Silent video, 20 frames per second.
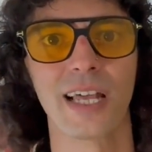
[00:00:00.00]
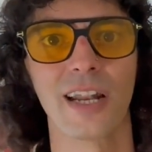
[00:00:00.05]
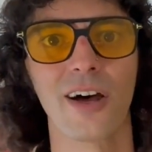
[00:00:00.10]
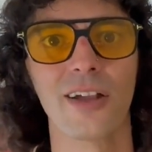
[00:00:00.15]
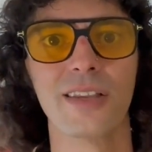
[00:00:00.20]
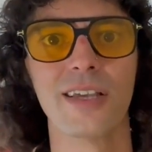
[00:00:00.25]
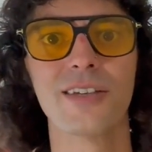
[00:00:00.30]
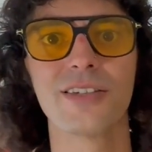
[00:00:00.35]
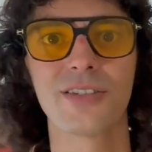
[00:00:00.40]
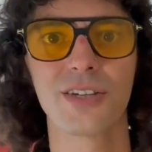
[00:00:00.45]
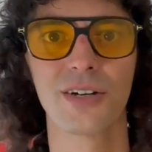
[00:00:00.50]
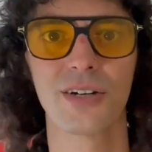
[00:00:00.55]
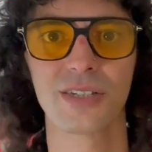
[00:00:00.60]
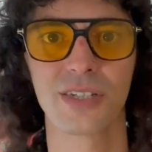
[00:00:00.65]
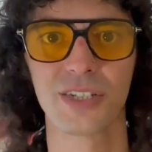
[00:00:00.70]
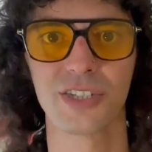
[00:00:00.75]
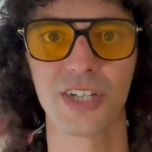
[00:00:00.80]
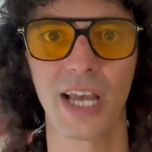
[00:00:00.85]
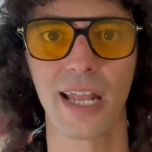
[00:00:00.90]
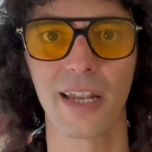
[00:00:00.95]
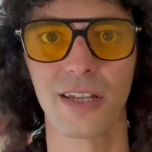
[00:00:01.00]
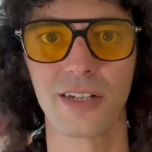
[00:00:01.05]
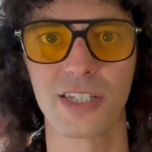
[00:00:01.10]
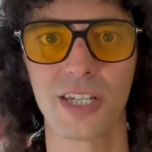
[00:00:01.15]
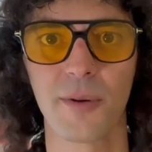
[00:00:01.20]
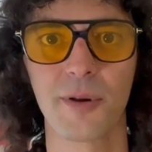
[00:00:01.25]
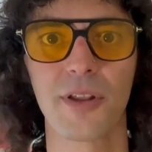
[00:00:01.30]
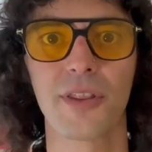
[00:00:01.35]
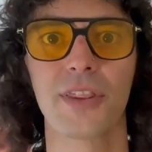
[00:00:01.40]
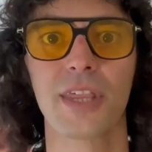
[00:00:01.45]
And on this year's agenda,
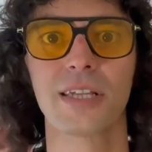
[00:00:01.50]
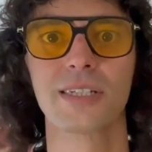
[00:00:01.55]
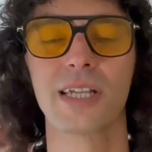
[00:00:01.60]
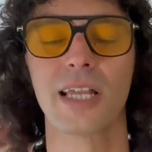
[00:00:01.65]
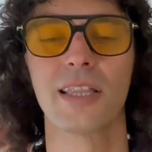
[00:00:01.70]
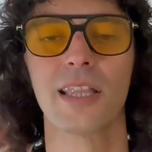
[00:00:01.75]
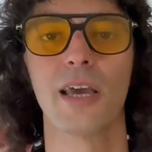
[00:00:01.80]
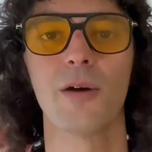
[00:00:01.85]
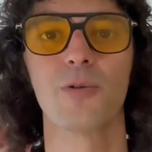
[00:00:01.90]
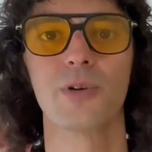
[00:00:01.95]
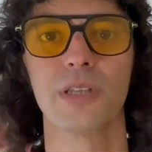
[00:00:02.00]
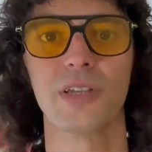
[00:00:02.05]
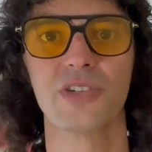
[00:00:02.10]
some of the things that they were